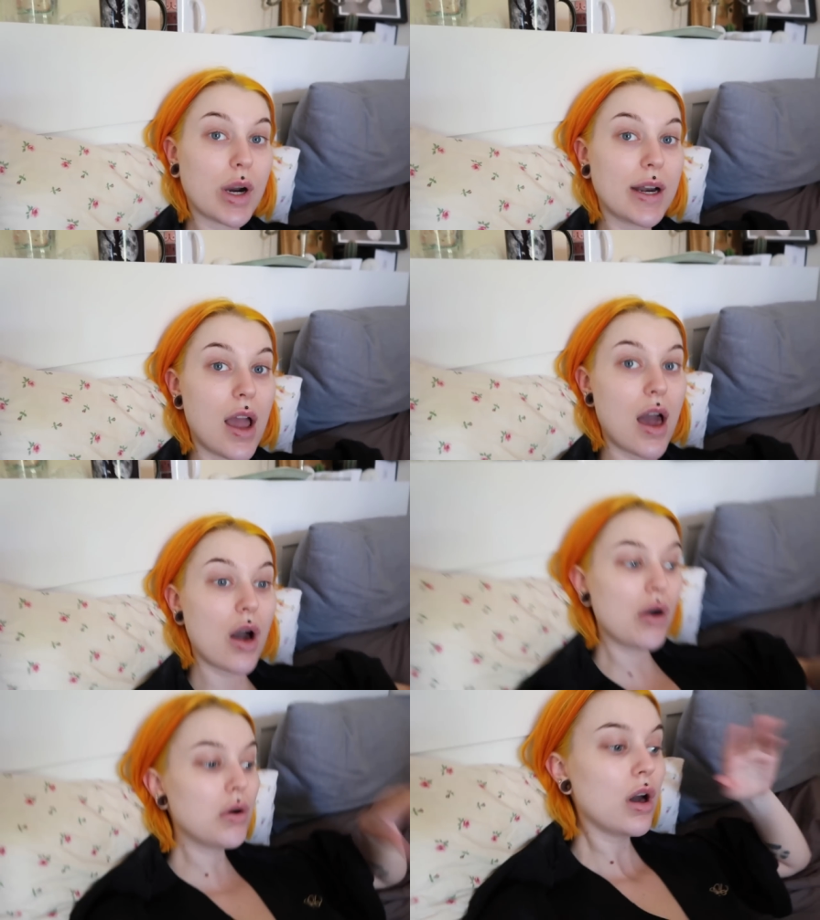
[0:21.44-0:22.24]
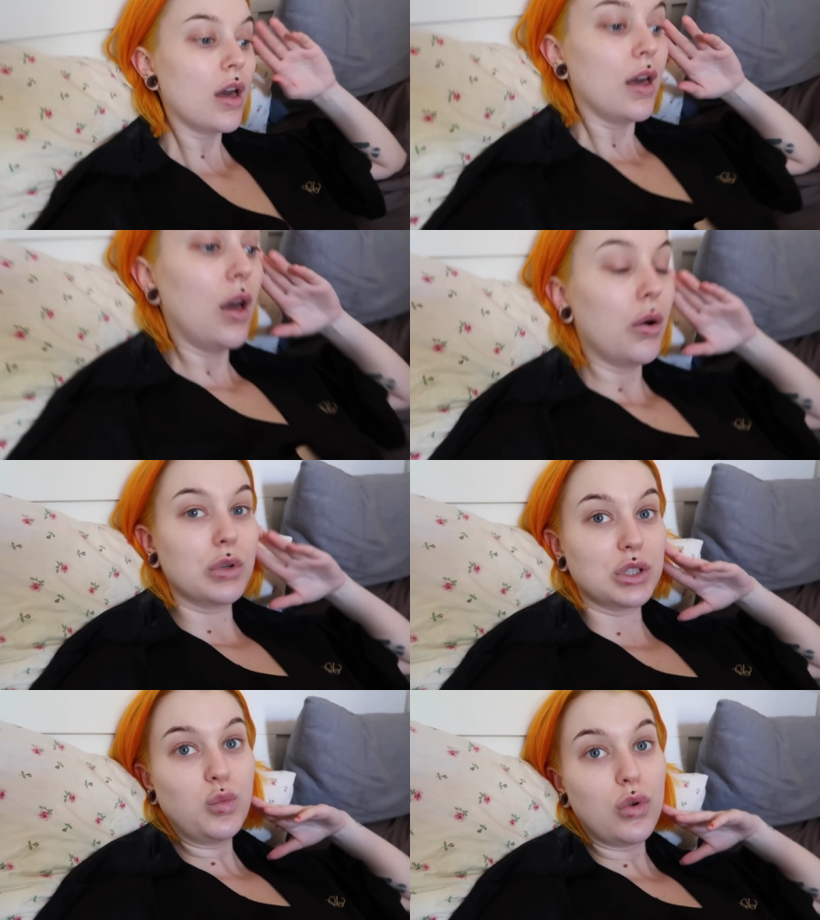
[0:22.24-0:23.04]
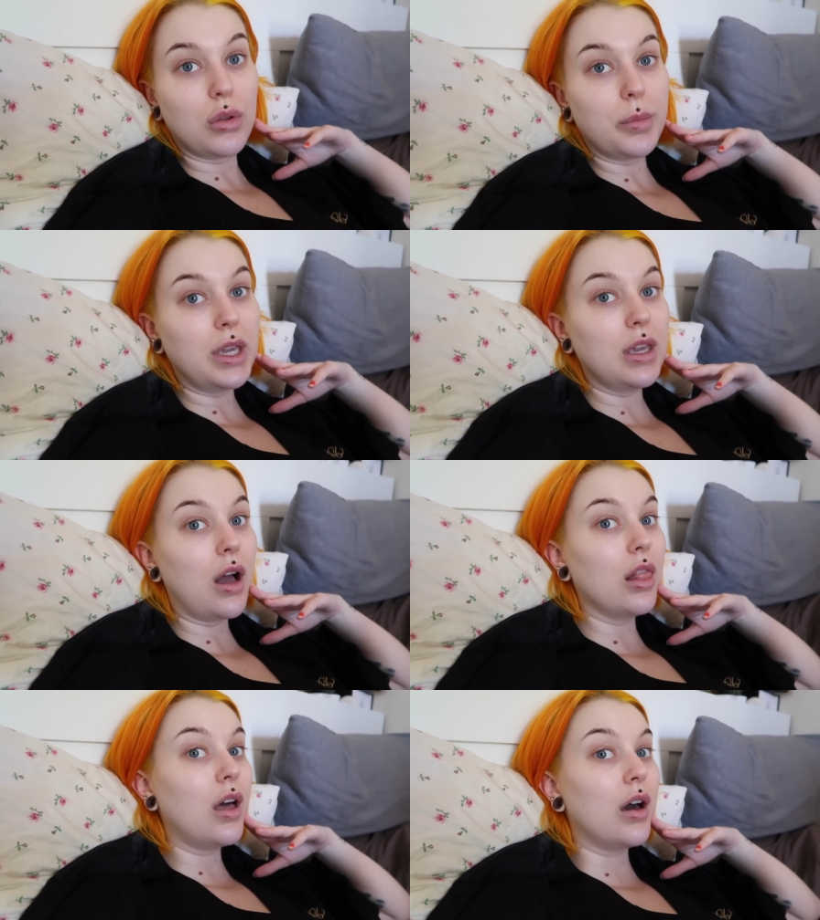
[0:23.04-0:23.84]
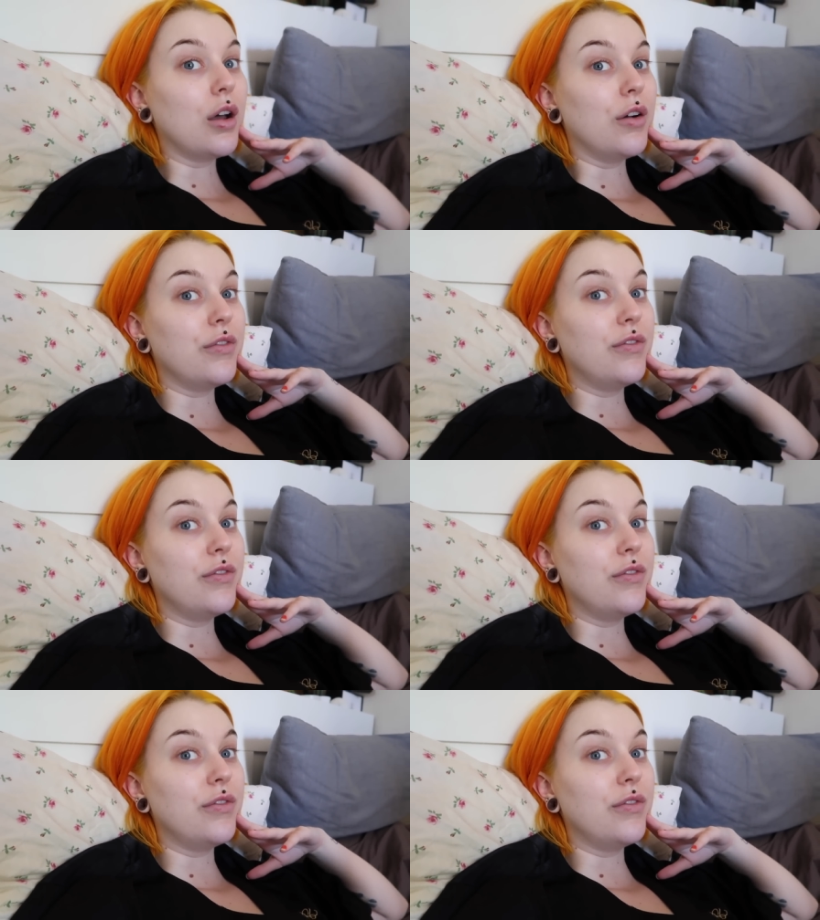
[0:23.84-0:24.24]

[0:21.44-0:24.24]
right now, which will be a lot of